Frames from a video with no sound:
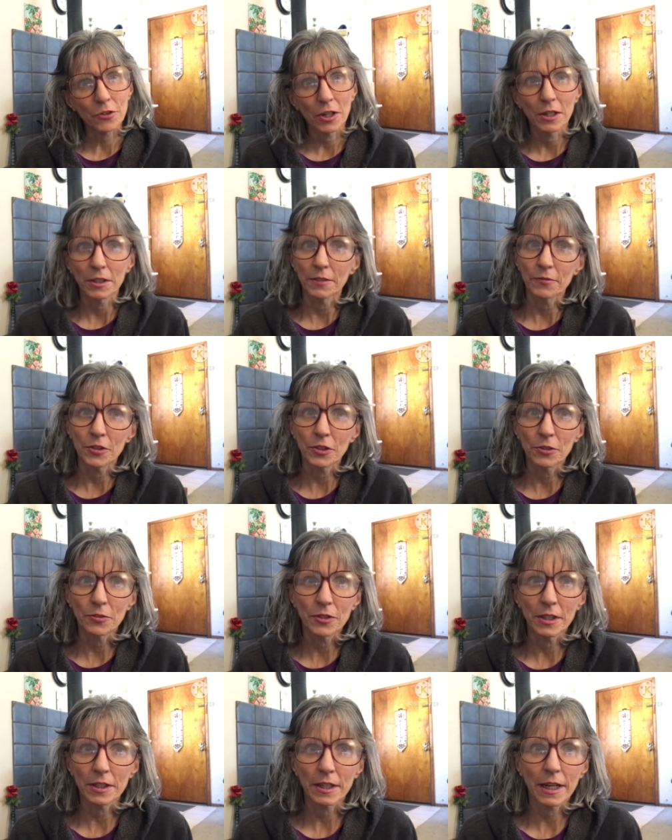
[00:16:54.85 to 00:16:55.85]
all of you
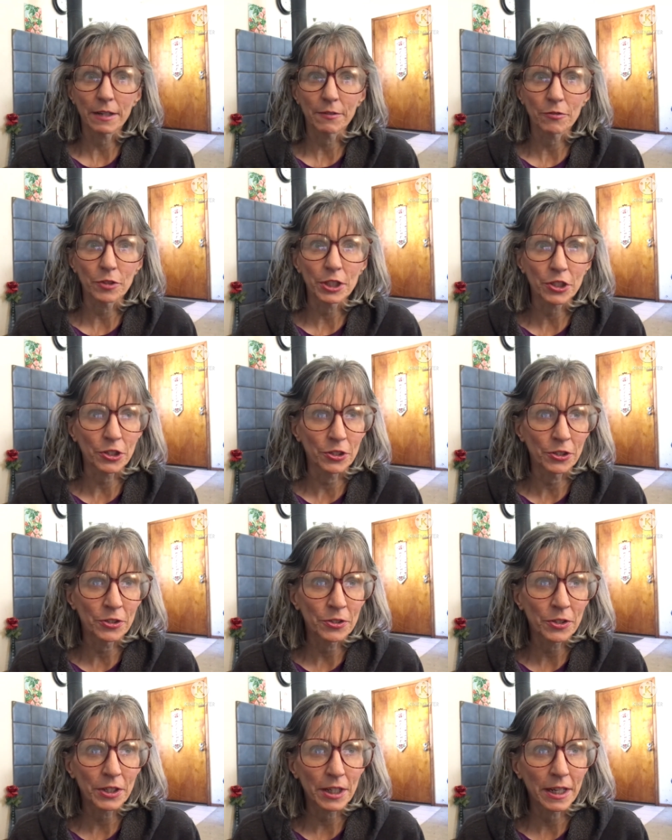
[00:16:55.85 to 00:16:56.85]
that have returned